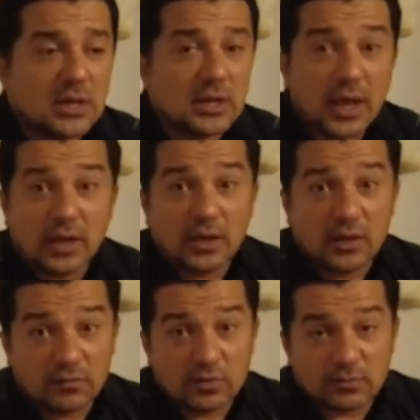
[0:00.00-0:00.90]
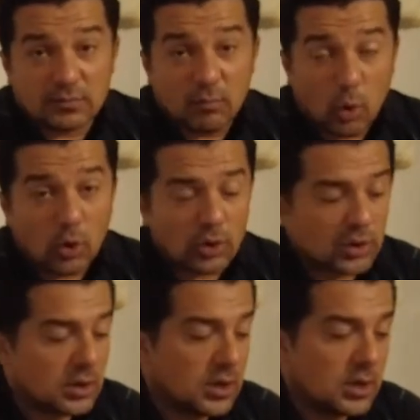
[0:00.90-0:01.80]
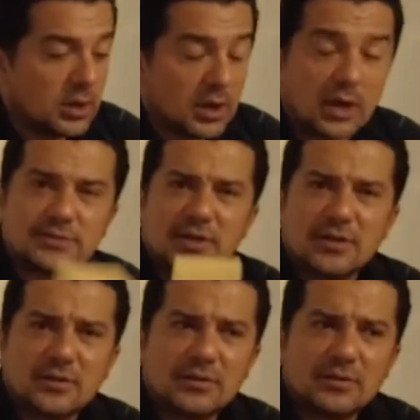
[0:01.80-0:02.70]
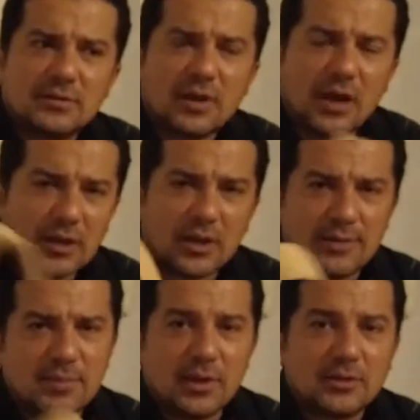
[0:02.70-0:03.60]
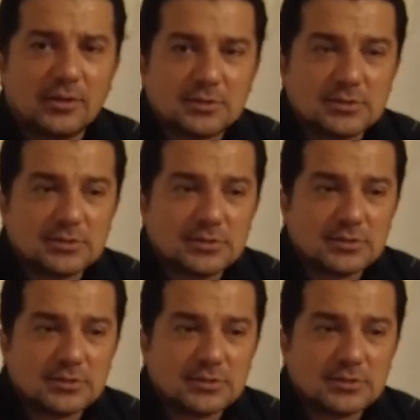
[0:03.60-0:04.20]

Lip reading: and even more, I said, I can make this.